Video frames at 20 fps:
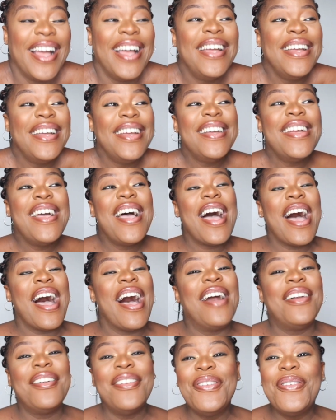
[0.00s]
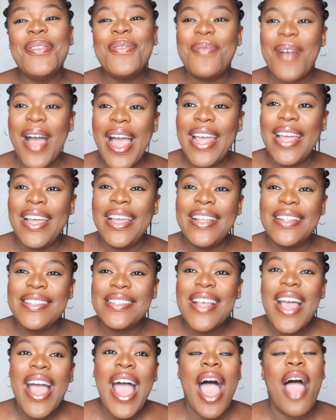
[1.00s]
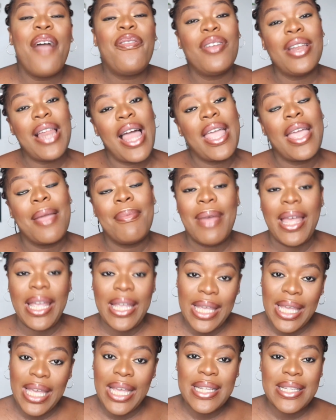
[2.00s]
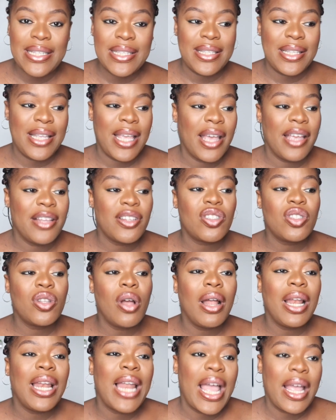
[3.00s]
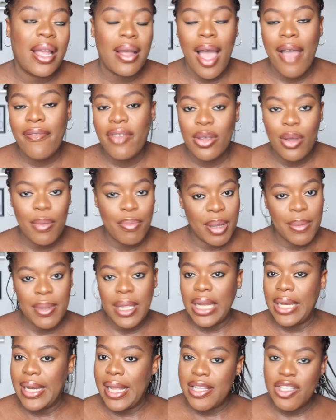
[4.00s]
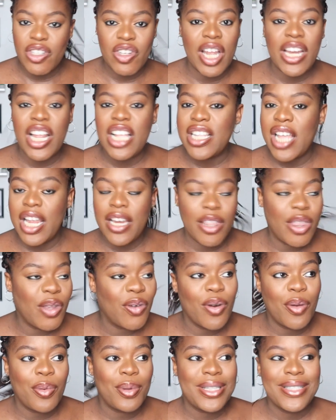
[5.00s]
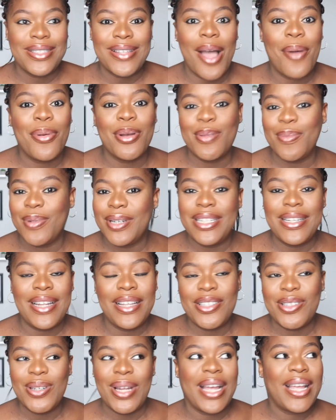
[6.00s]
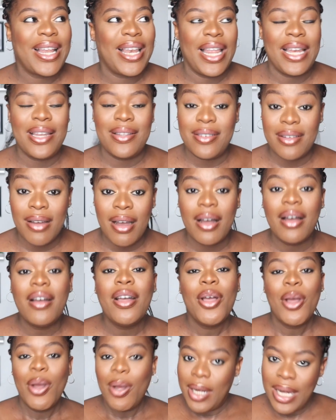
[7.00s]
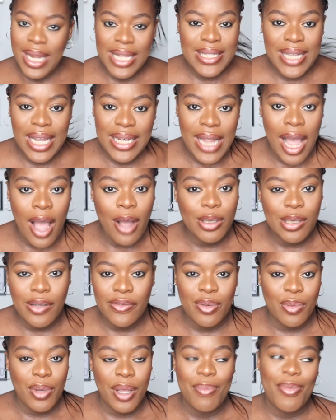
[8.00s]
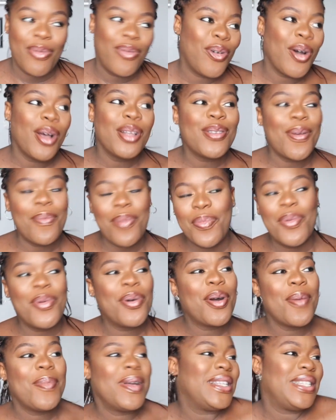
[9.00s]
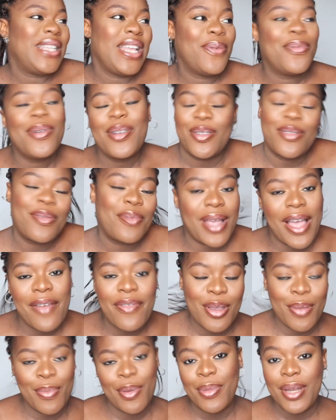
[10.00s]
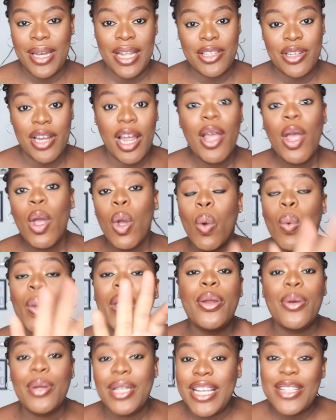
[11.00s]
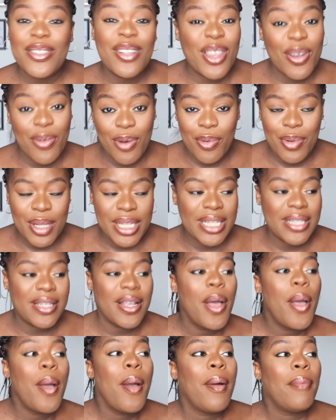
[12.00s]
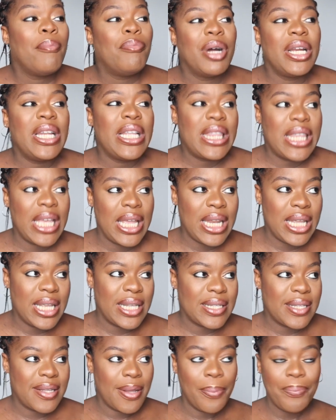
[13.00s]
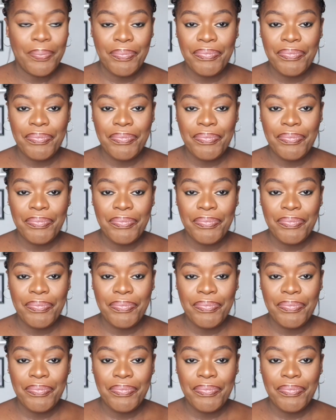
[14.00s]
I don't know why. Is I feel like in my case, yeah, it's not like having your baby in Nigeria, there's anything wrong with it. I was born in Nigeria, clearly, duh. Let's get that out of the way before some people will come and say, what's wrong with having your baby in Nigeria? We know there's nothing wrong with it. But the thing is,